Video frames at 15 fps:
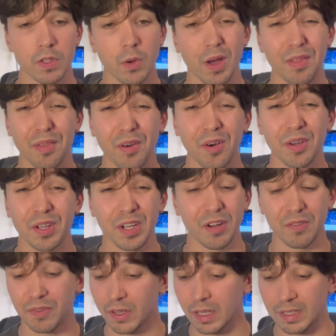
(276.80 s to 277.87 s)
thought,
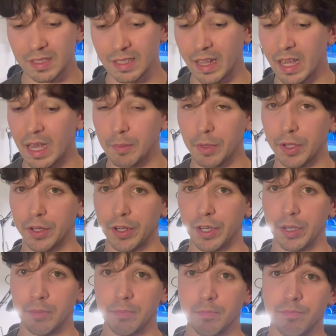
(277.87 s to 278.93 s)
fuck it, today I'm
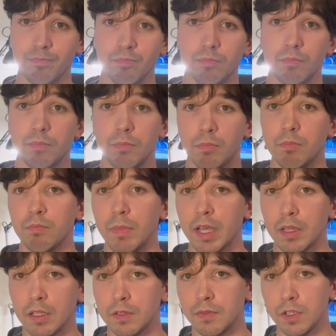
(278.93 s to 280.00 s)
gonna make
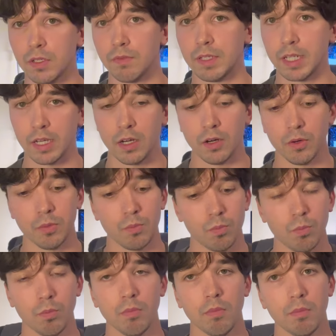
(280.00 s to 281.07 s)
this first video,
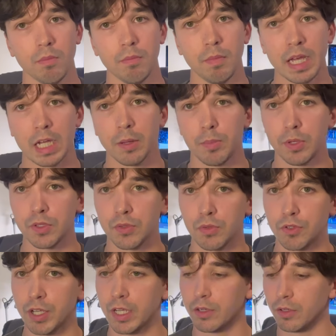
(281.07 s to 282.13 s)
make a personal
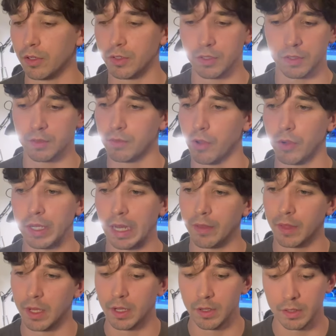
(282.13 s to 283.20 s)
channel, and just throw it out
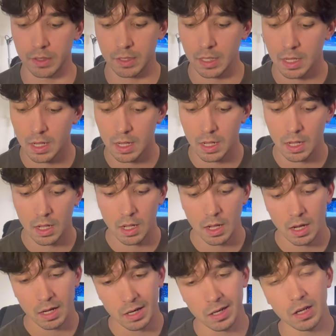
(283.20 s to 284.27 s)
there. And
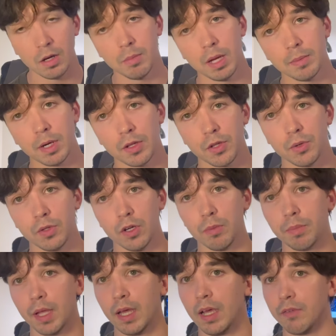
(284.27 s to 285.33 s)
I don't know, maybe I'll do an
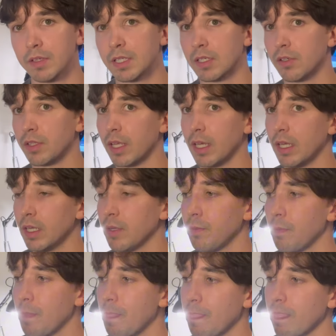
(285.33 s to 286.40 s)
update every single day,
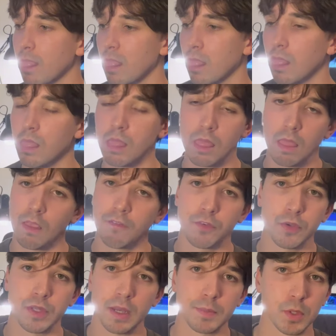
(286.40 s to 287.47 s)
a
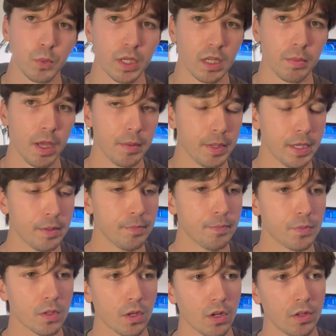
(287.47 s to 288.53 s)
few times a week maybe,
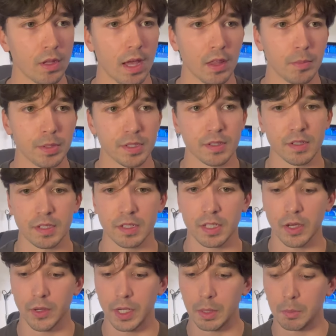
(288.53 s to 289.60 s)
on how the business is
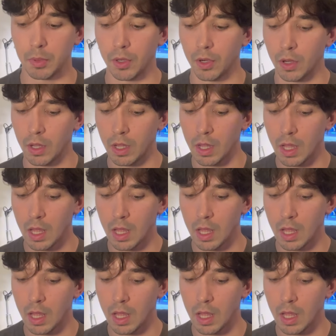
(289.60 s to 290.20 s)
going. But